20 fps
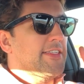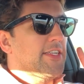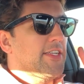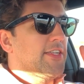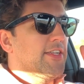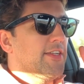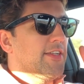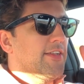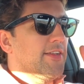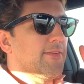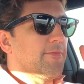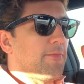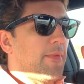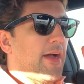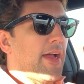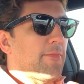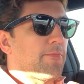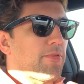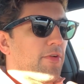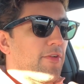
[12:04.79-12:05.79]

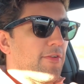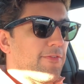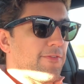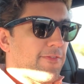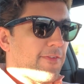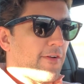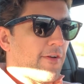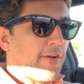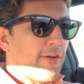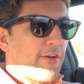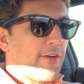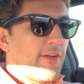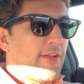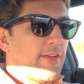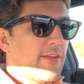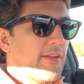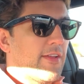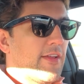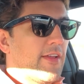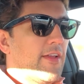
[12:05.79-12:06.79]
my
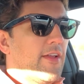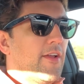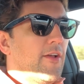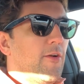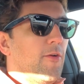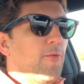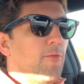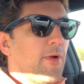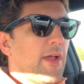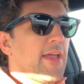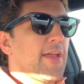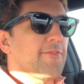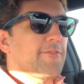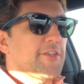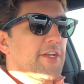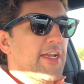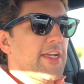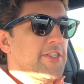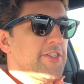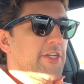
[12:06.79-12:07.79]
preferred way of
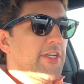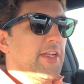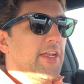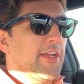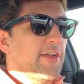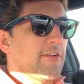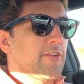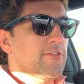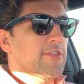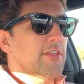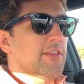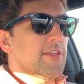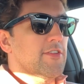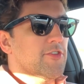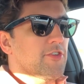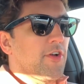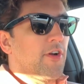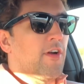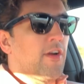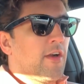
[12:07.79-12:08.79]
changing gears in this
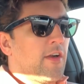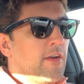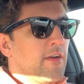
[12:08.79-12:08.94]
car,